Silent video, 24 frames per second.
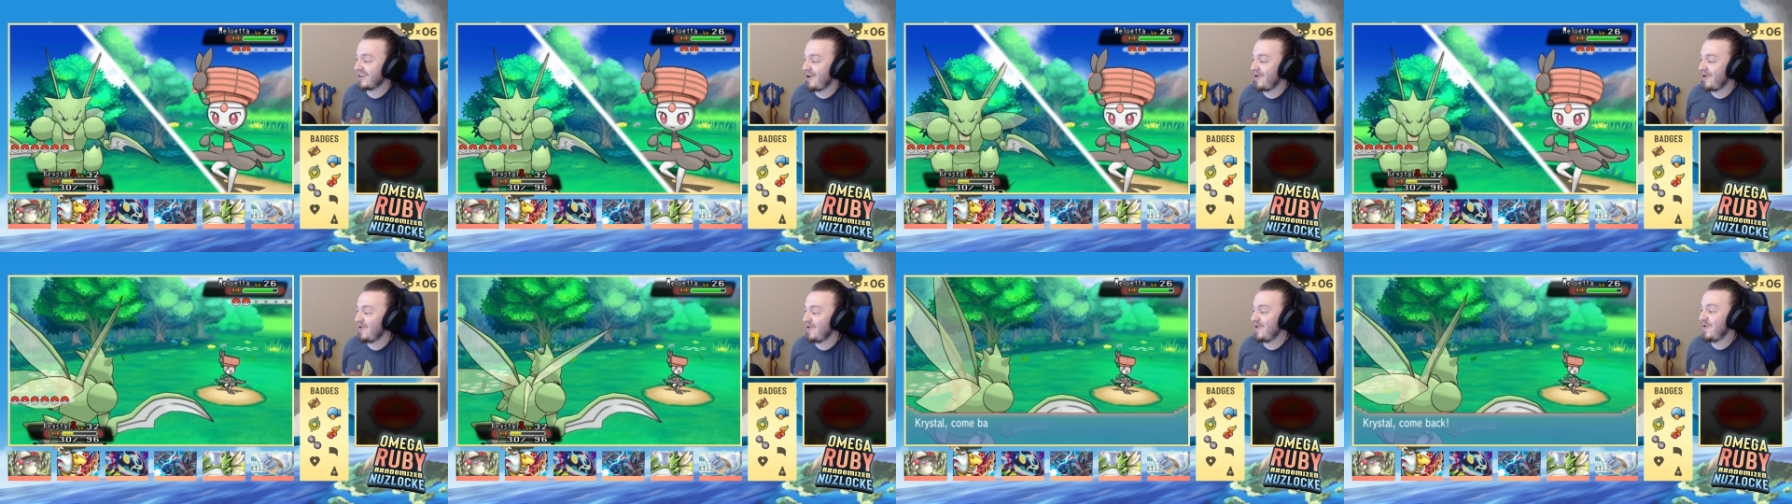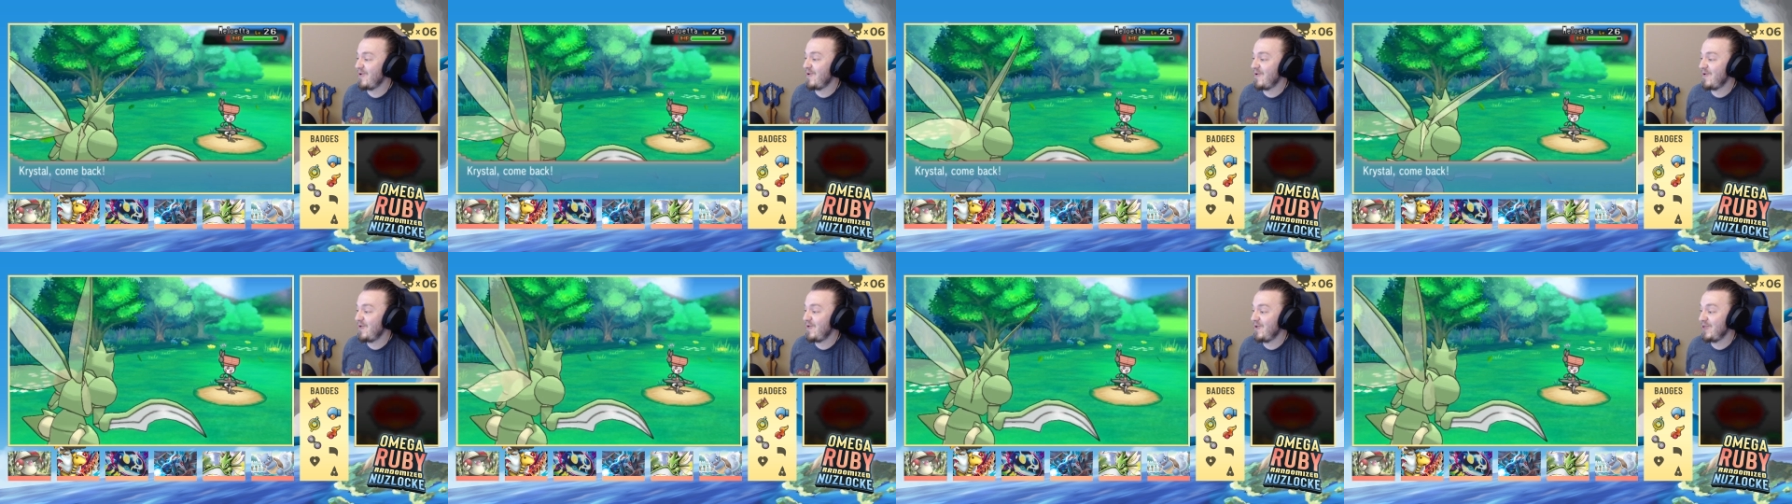
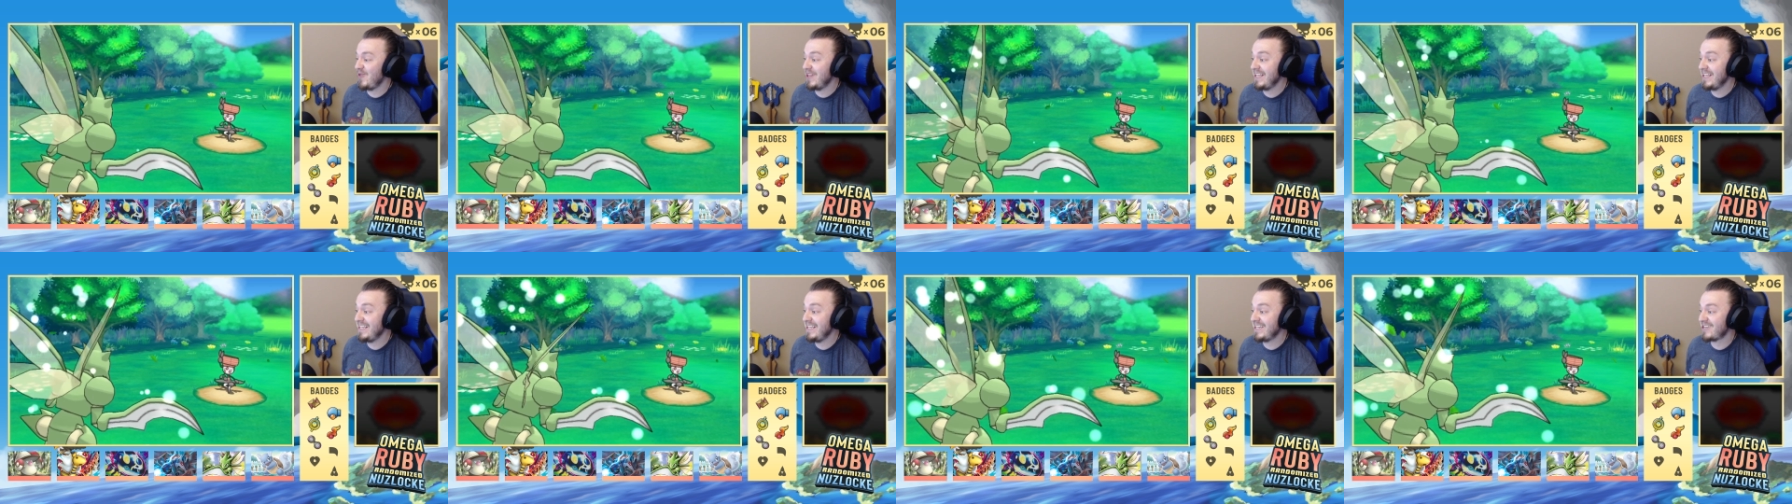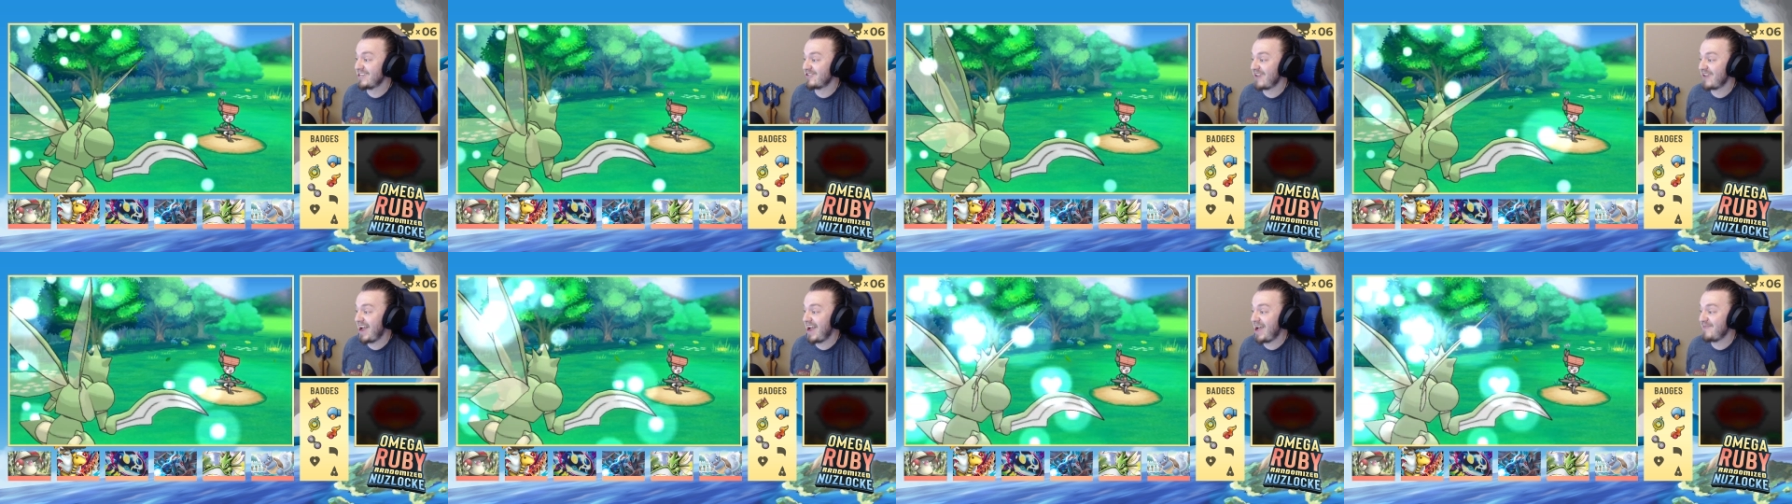Holy
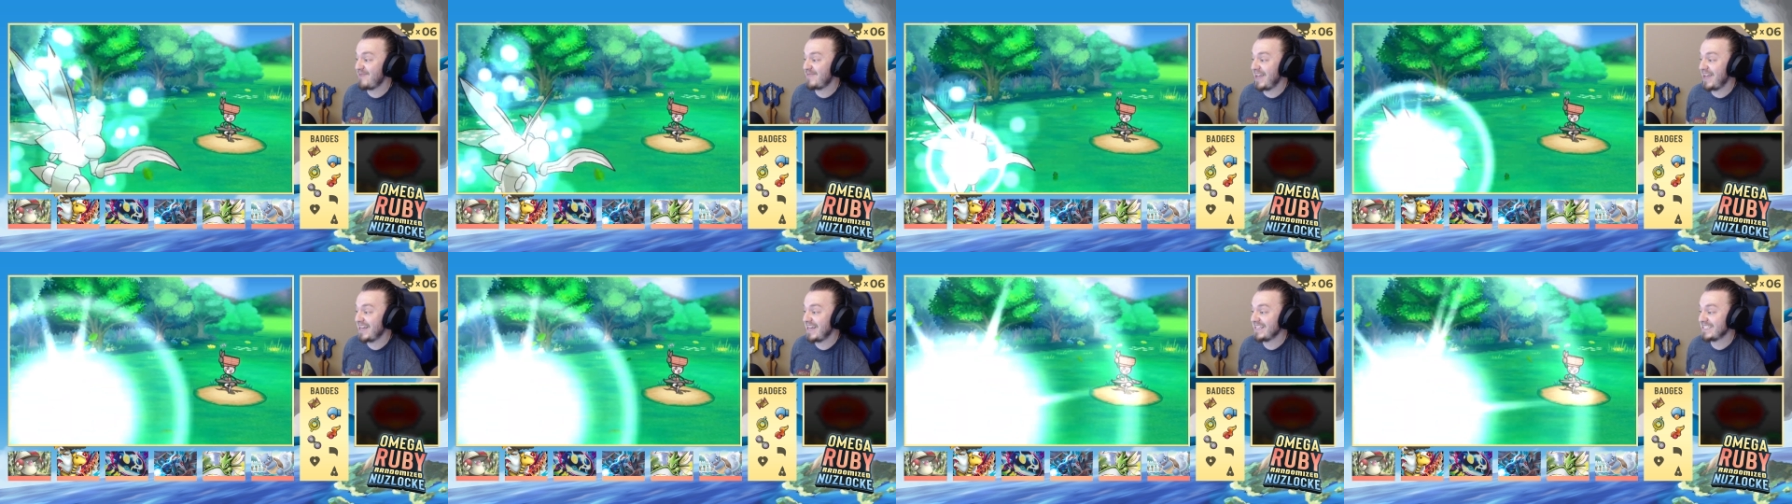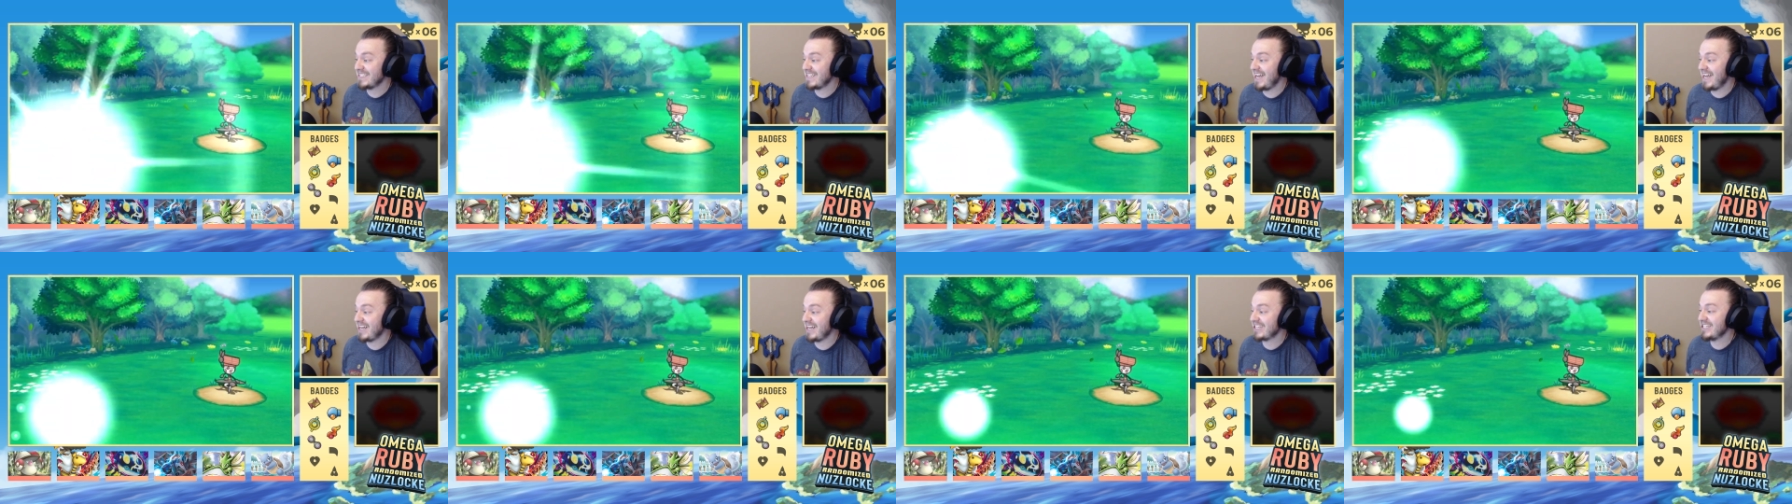crap, that is
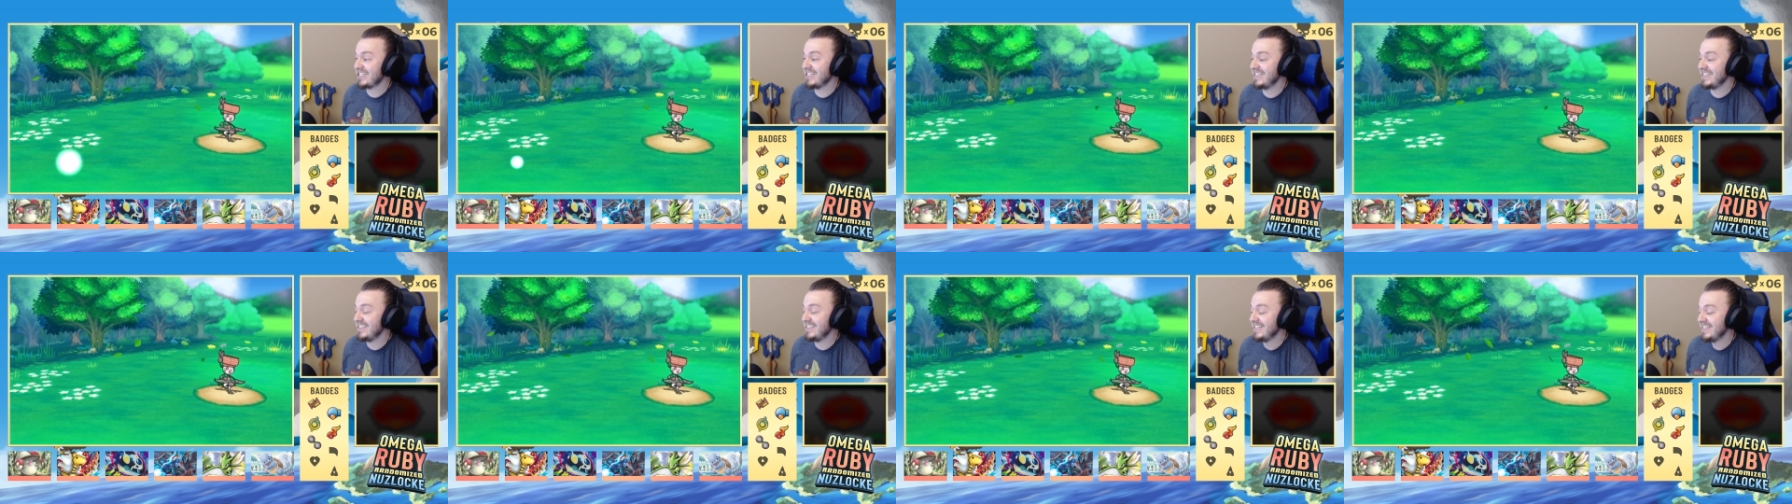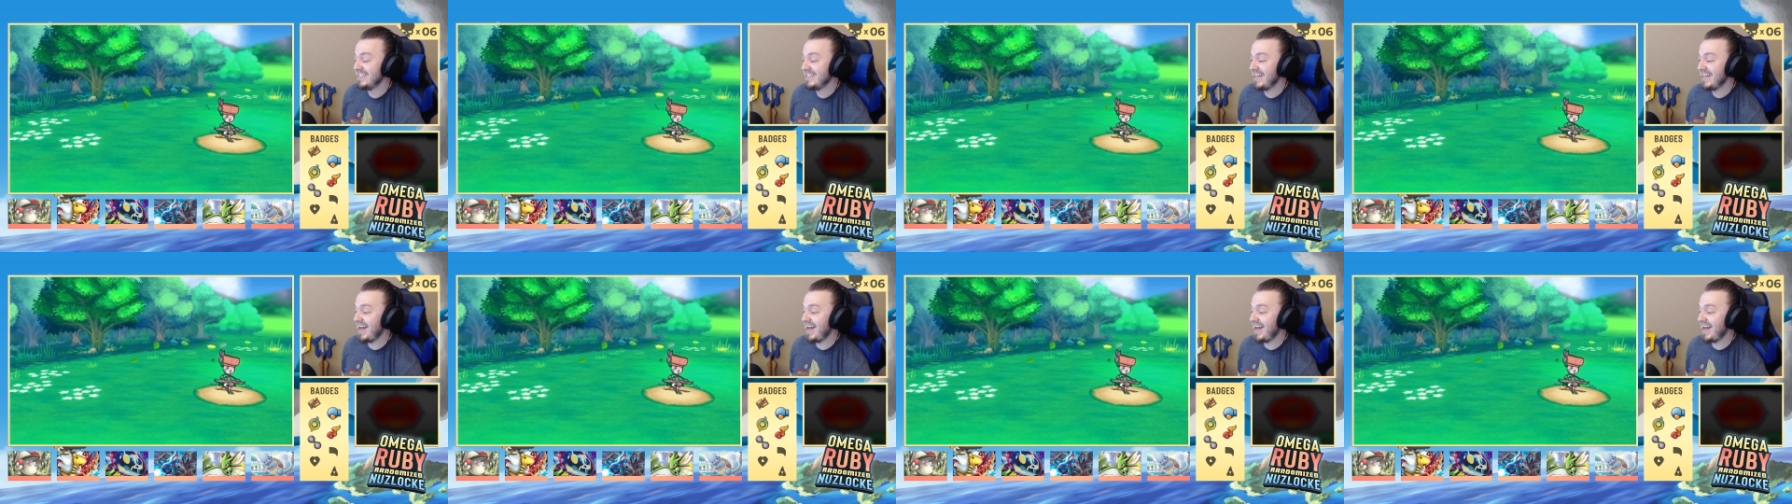not good.